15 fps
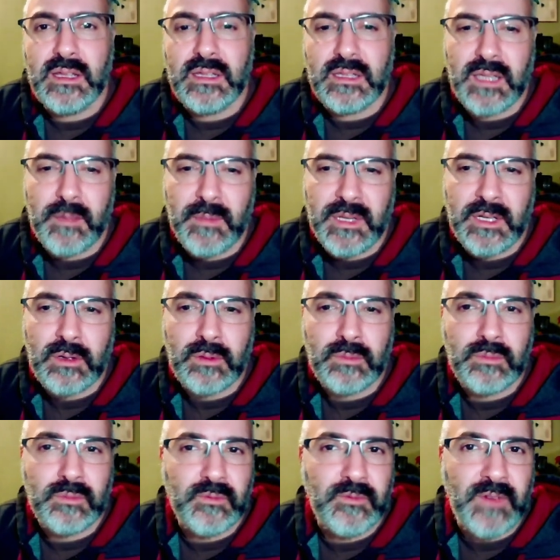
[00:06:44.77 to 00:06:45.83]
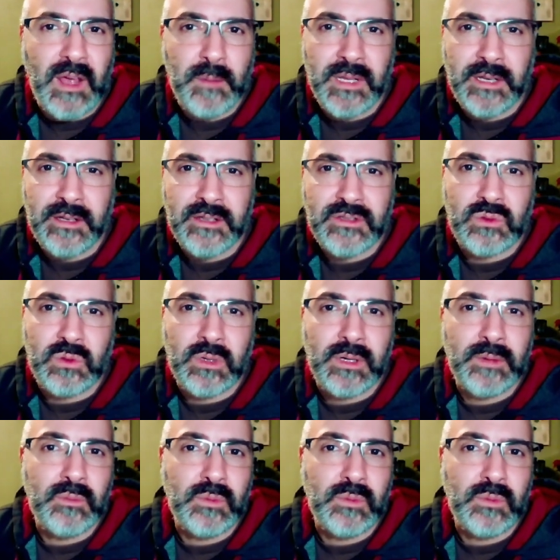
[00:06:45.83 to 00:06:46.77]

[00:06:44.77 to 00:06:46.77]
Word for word: let me know. Find me in Discord.